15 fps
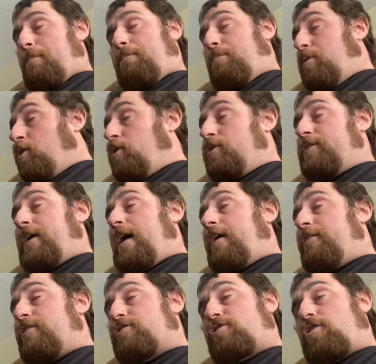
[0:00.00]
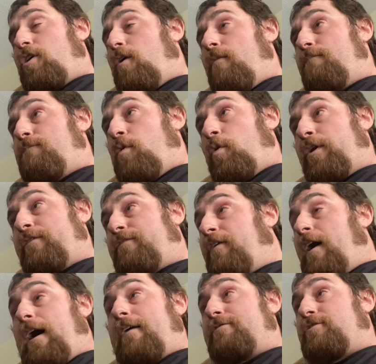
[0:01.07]
Pulled out his chrome
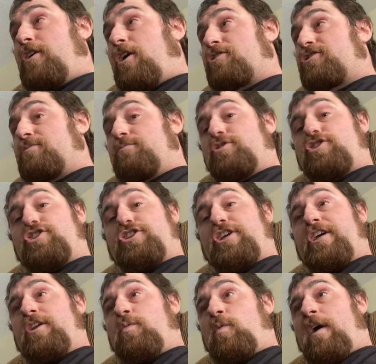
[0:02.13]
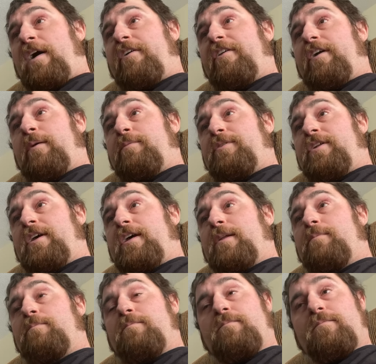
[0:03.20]
45, talked some shit, and wound up
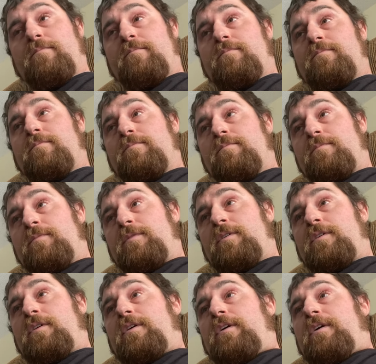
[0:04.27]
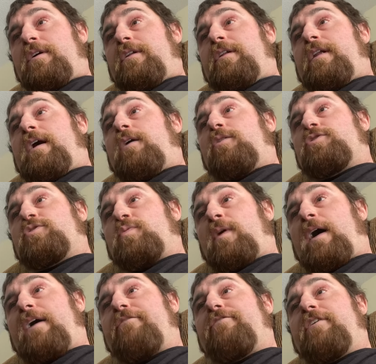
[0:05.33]
dead. Now his
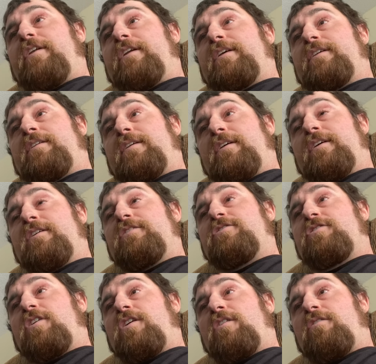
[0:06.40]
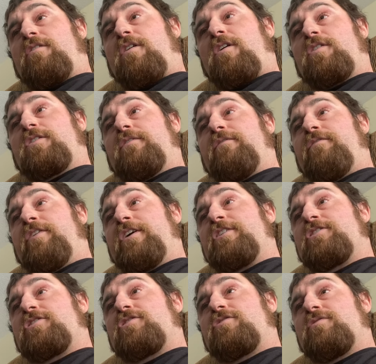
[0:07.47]
wife and the kids are all
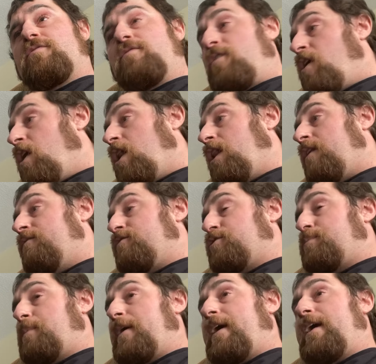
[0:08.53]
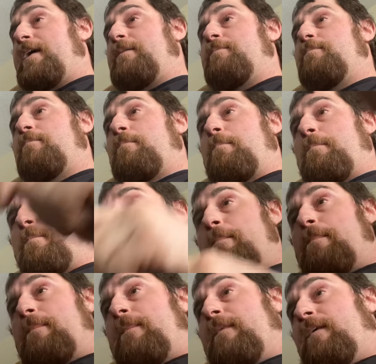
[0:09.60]
convinced of all of his pain.
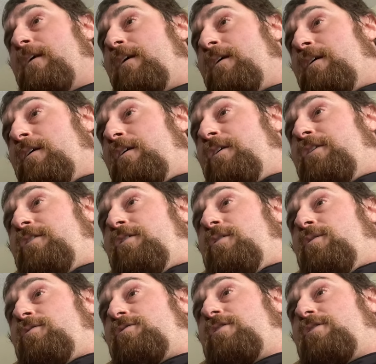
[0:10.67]
You know, it